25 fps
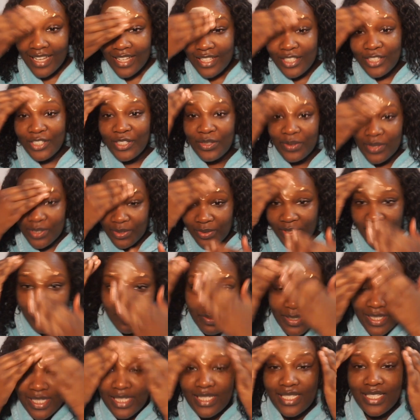You know what
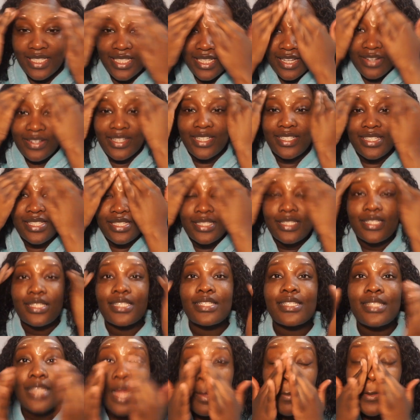20% discount is? It's a
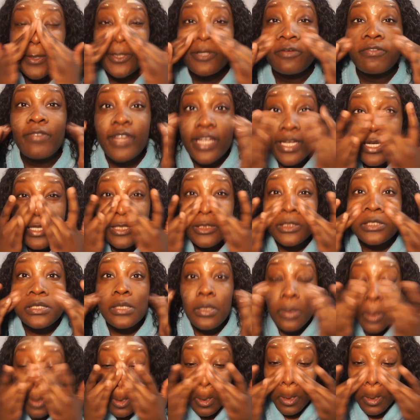slap in the face.